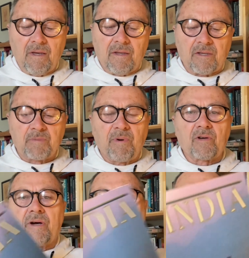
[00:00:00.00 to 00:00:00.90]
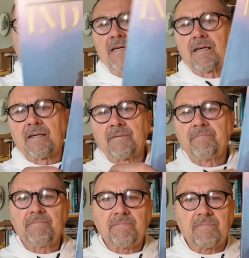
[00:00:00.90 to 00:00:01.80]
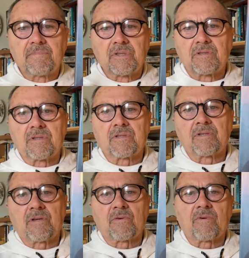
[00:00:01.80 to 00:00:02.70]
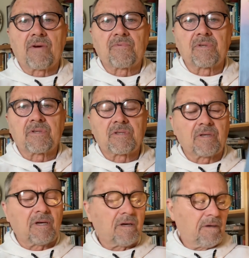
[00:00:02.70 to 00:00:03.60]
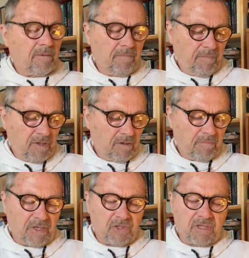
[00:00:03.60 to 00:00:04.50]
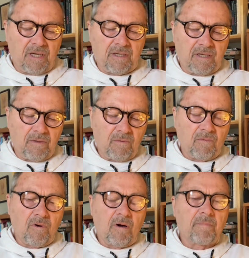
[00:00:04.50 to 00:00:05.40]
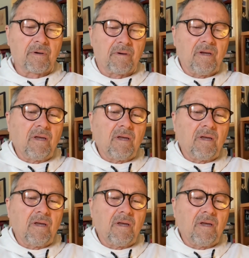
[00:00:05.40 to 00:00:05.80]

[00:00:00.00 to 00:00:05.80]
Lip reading: This book on India, just as another reference, by Stanley Wolpert,